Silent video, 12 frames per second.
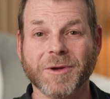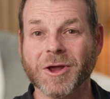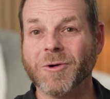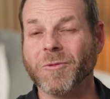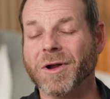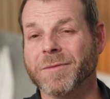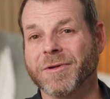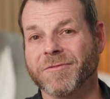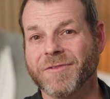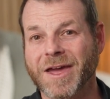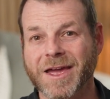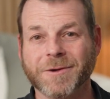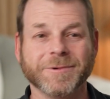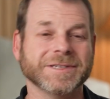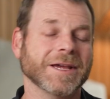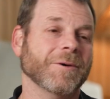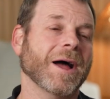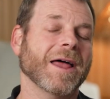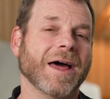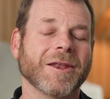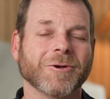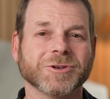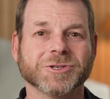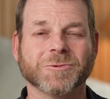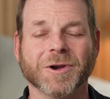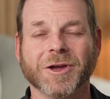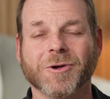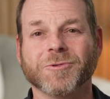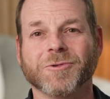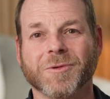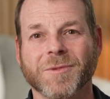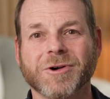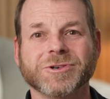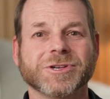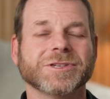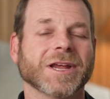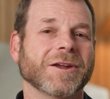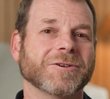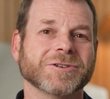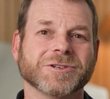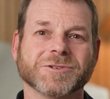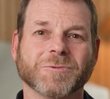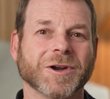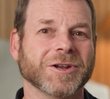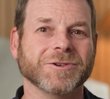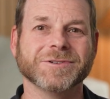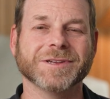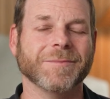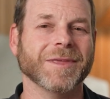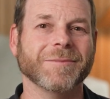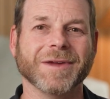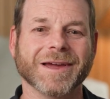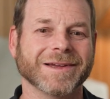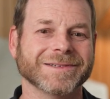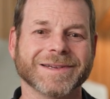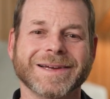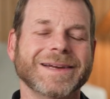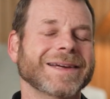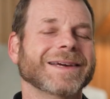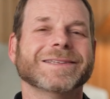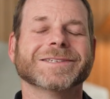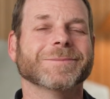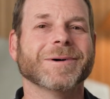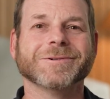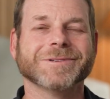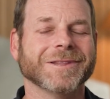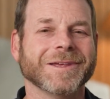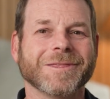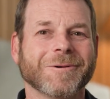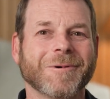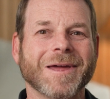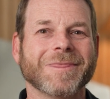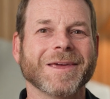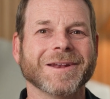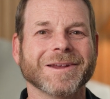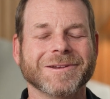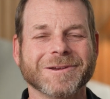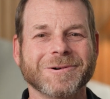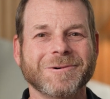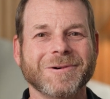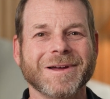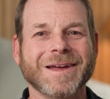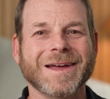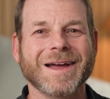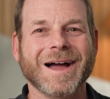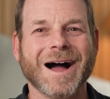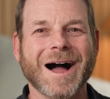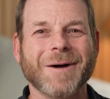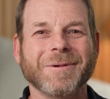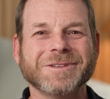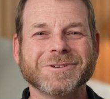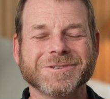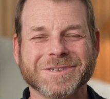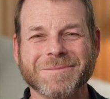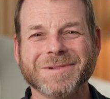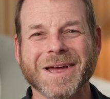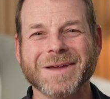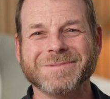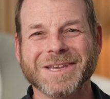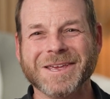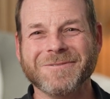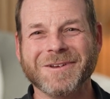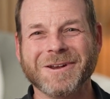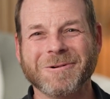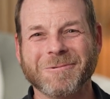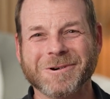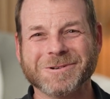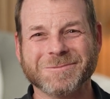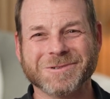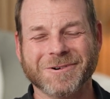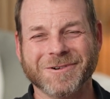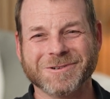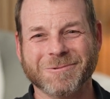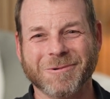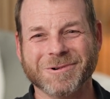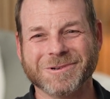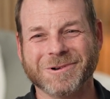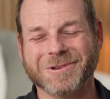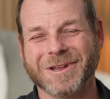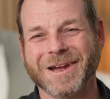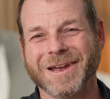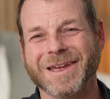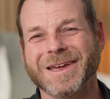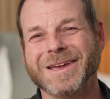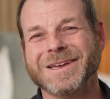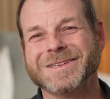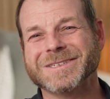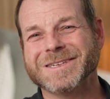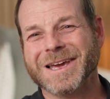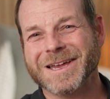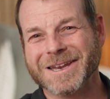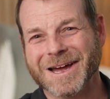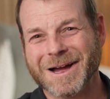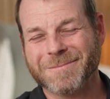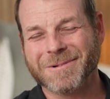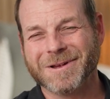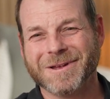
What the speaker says: we don't want to be fake. We say, I don't just want to go through the motions. I don't just want to do something because it's supposedly the right thing to do. And so sometimes even in a worship service where we're told like, stand up,